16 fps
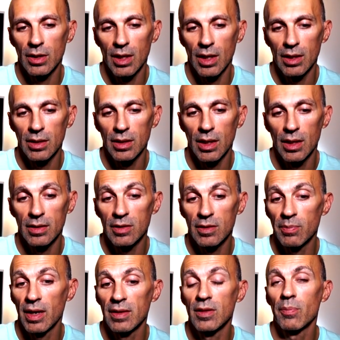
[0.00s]
and
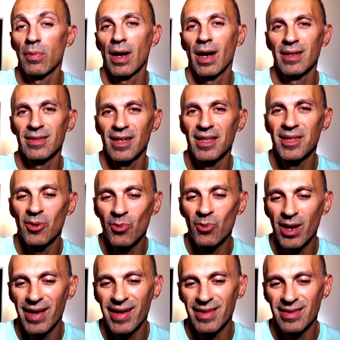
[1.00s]
despite the price and the
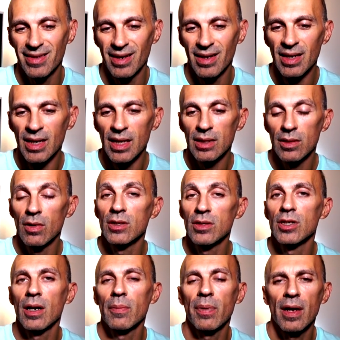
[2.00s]
weight, the
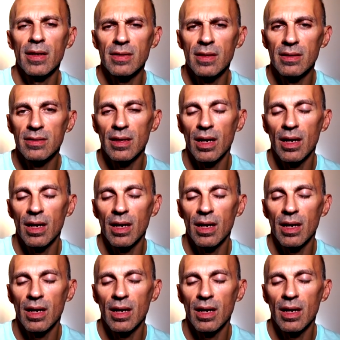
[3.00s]
original price is